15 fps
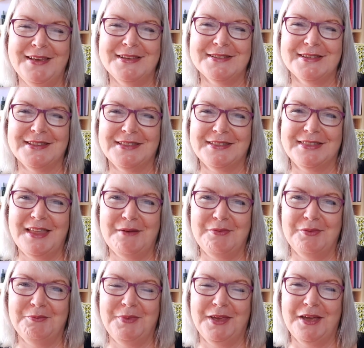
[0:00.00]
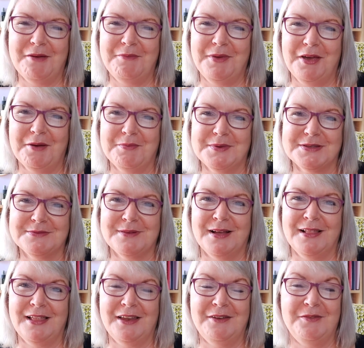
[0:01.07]
So that will be coming up as well.
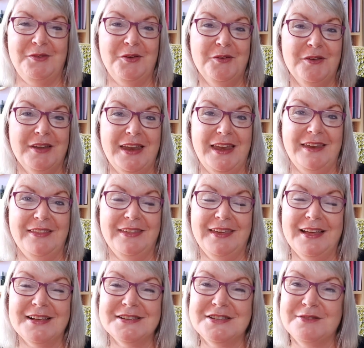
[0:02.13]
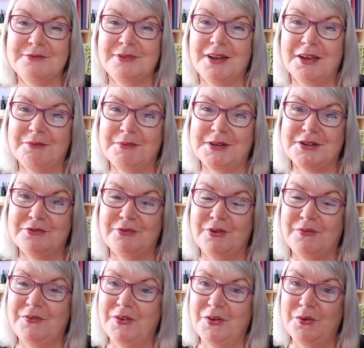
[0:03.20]
And if you've got anything else you would like me to
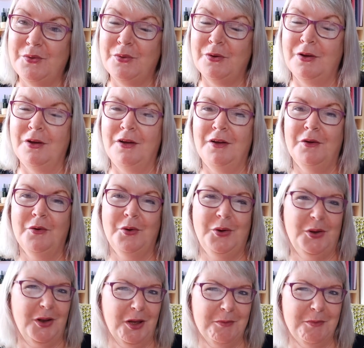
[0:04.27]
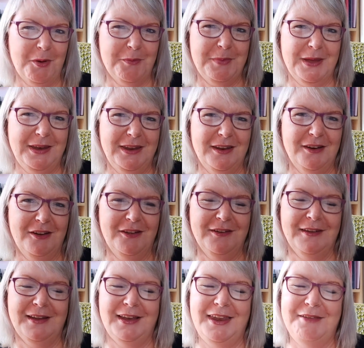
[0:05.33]
review or you'd like my opinion on,
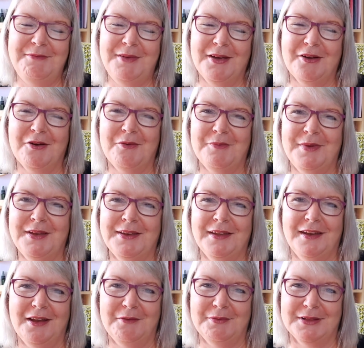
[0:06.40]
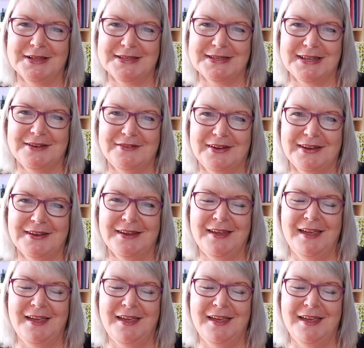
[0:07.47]
leave me a comment and I will consider it.